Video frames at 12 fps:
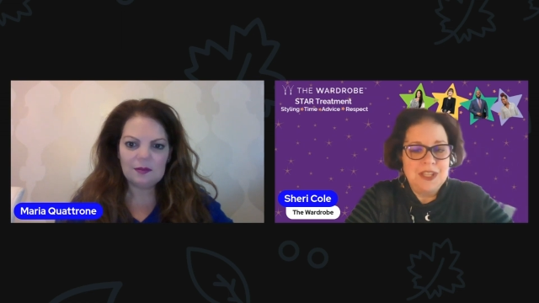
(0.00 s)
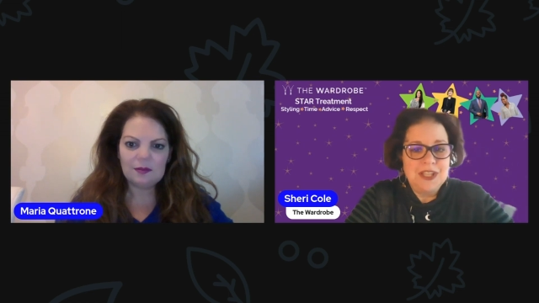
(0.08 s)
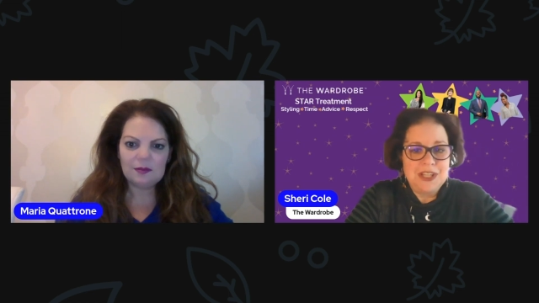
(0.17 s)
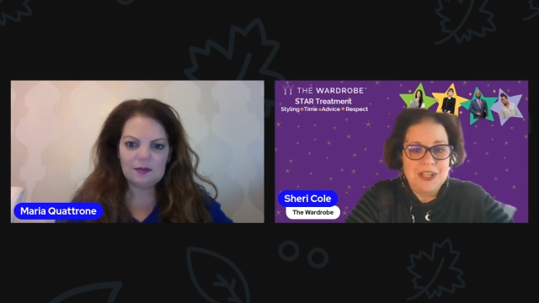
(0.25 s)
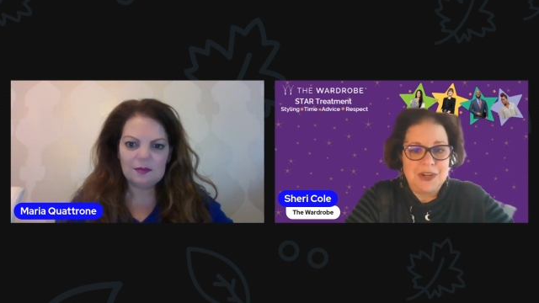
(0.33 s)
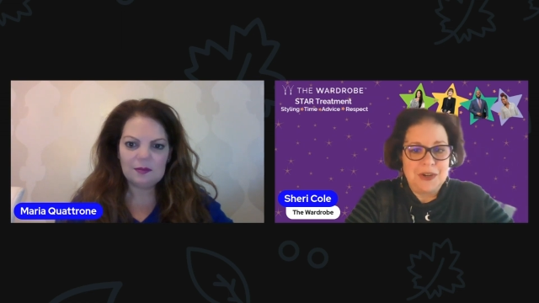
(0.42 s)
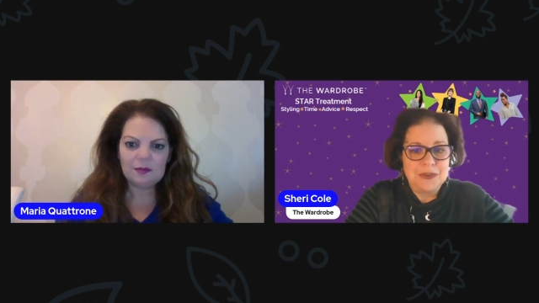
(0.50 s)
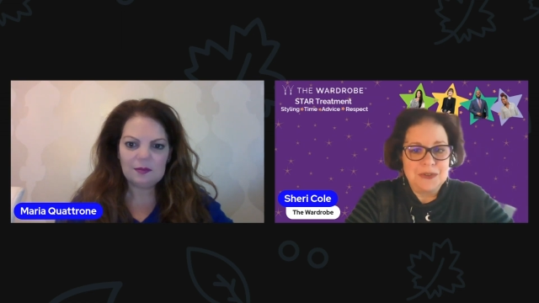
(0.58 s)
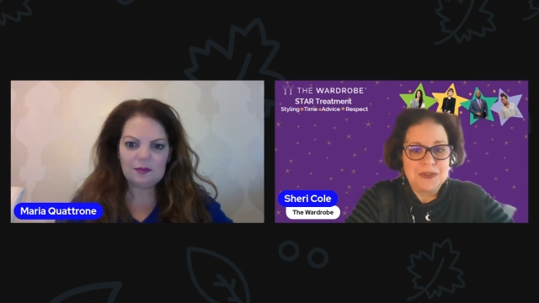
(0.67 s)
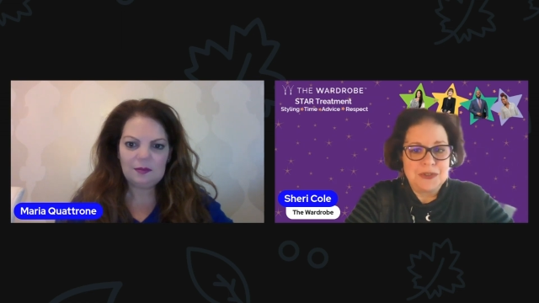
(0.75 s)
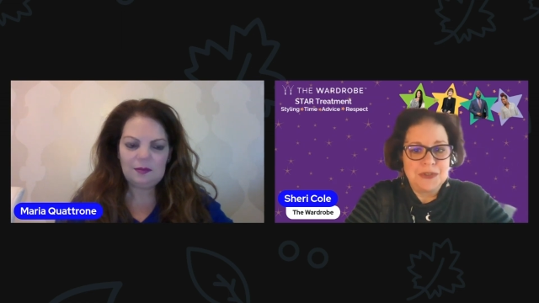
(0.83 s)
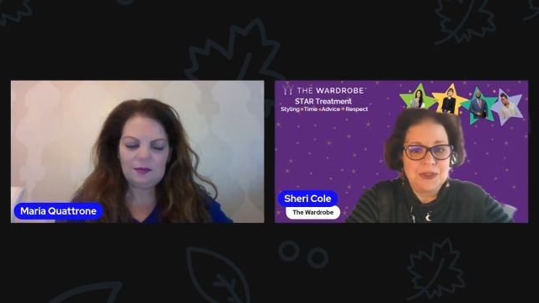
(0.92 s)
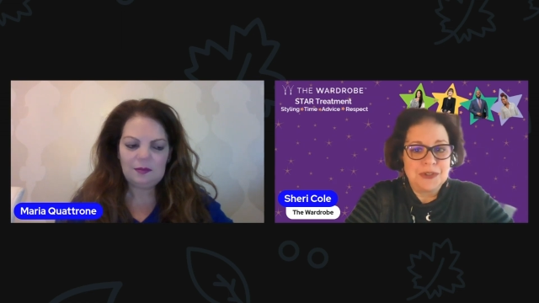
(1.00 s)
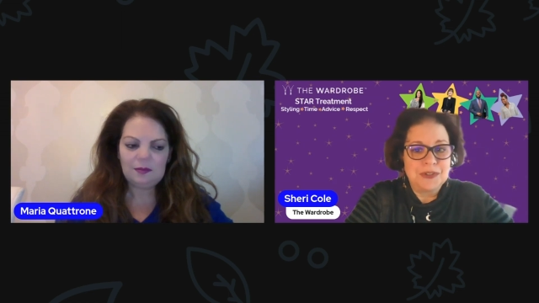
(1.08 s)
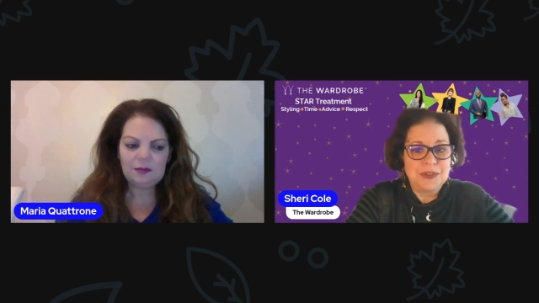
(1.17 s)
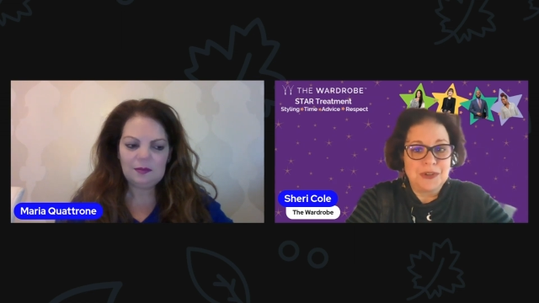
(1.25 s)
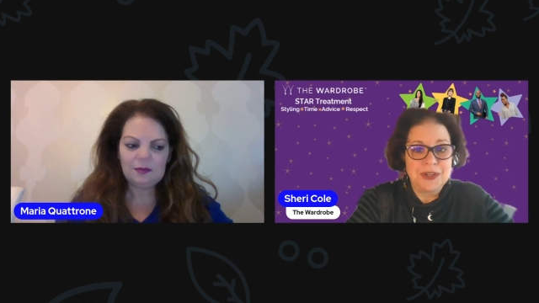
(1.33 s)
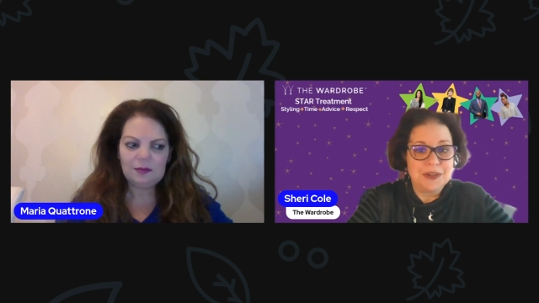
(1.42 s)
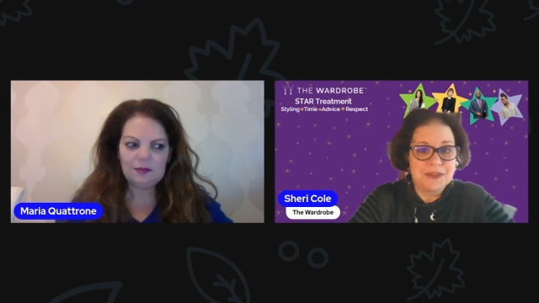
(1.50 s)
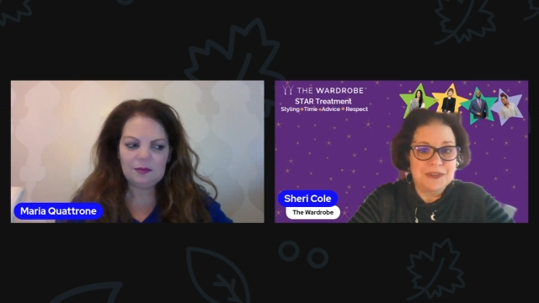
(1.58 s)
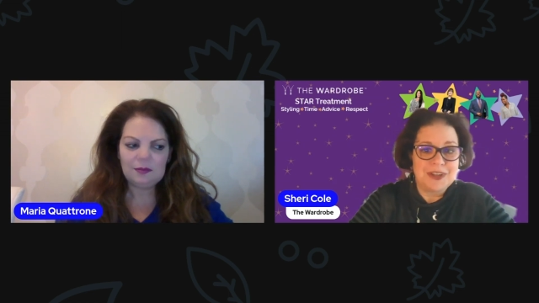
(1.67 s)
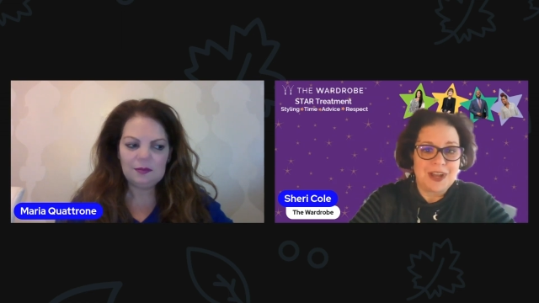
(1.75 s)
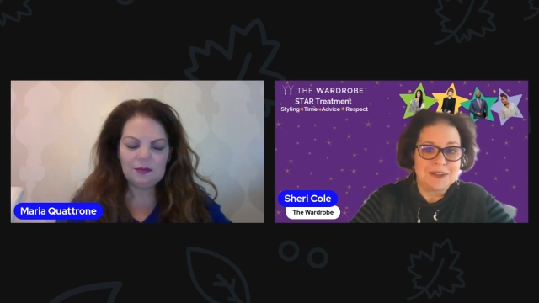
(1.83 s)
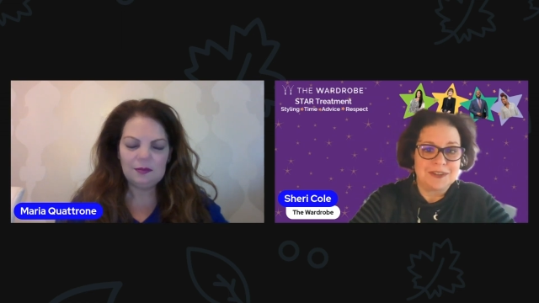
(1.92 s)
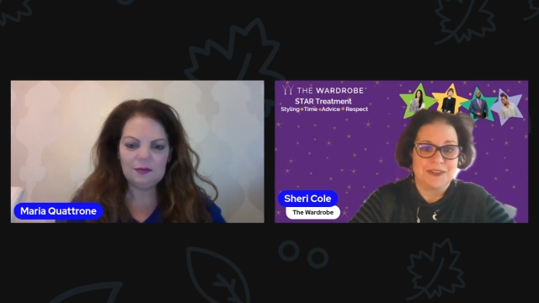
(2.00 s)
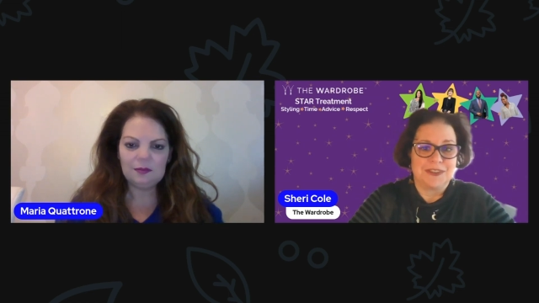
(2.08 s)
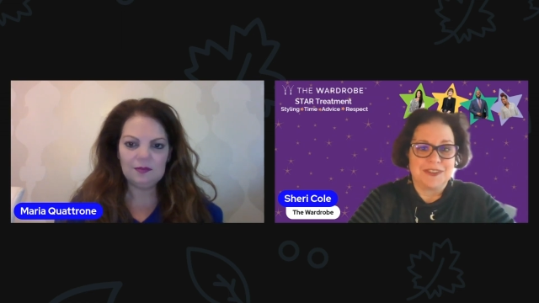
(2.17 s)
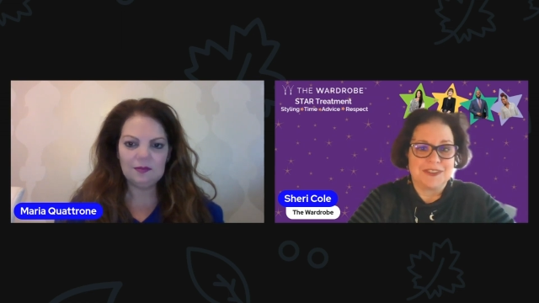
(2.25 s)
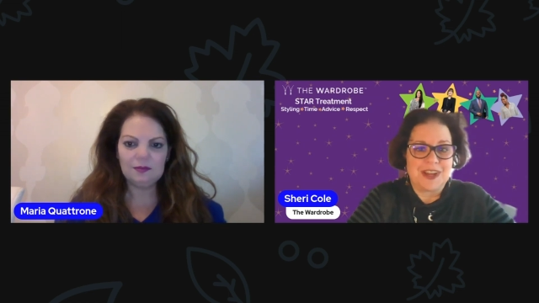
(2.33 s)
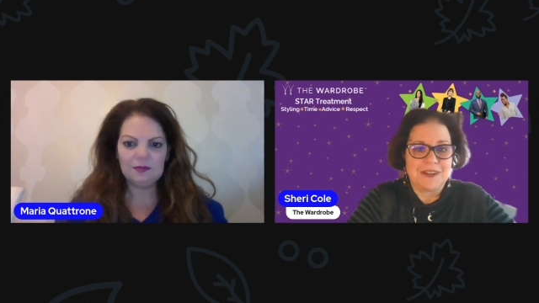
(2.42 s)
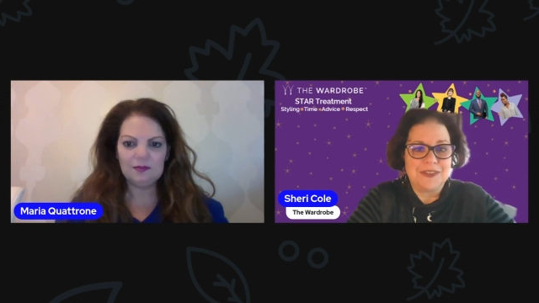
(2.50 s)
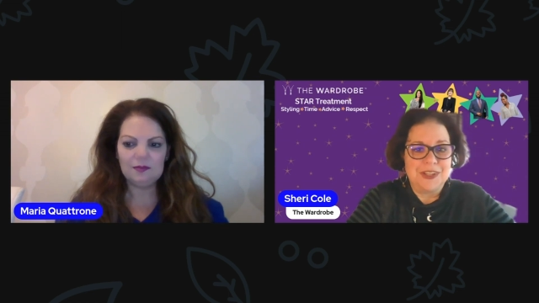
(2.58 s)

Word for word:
Speaker 1: you know, to your lawyers and doctors and stuff.